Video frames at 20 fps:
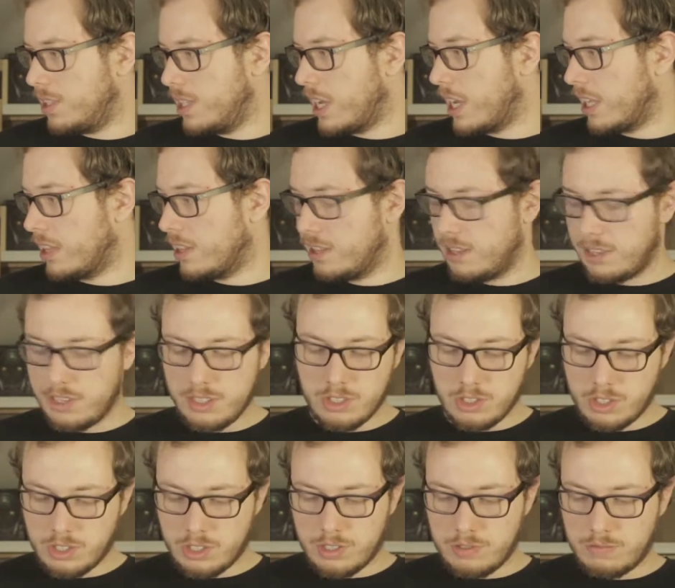get
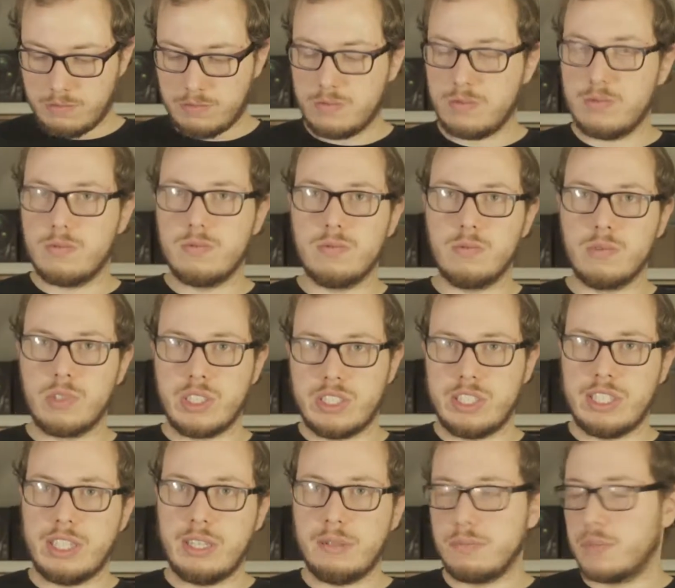or
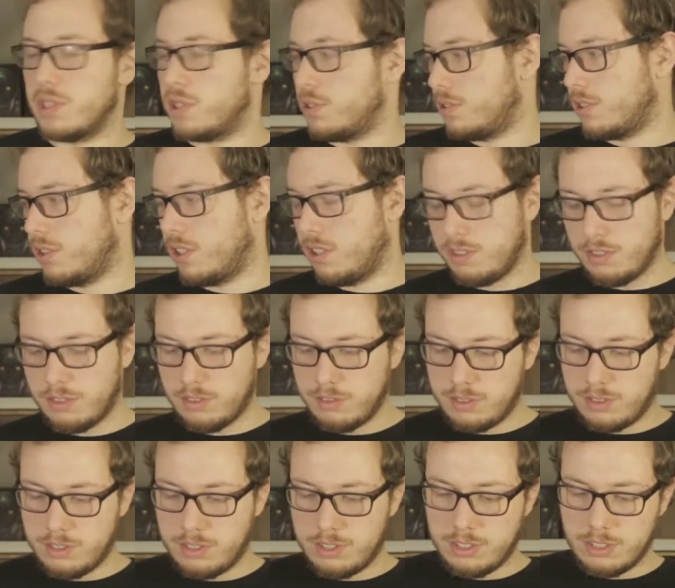redeem those
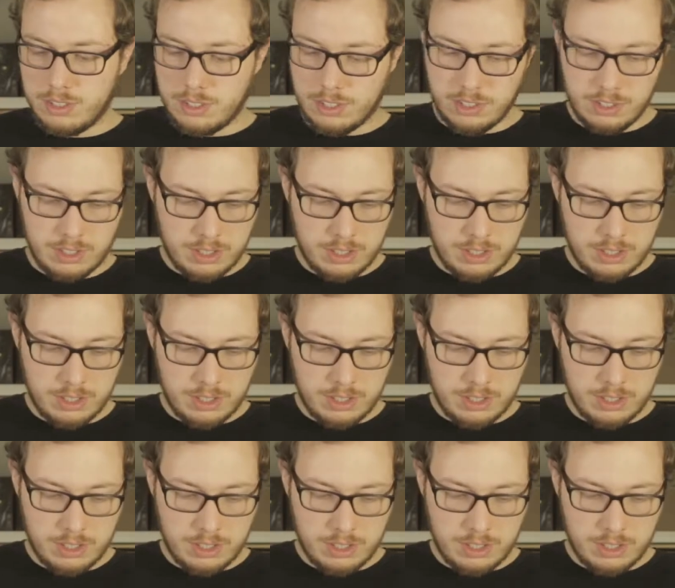codes. So